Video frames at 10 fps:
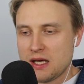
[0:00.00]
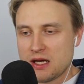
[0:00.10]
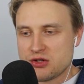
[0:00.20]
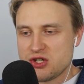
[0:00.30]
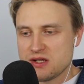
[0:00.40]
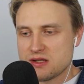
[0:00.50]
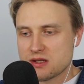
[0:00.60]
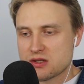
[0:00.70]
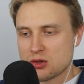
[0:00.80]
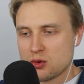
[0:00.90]
And
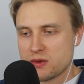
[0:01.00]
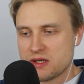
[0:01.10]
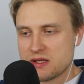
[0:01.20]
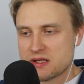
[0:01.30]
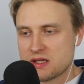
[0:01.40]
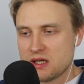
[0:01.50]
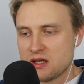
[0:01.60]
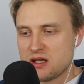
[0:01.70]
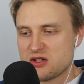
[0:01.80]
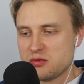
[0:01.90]
g6 always
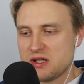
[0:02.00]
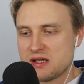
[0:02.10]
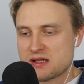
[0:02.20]
gives me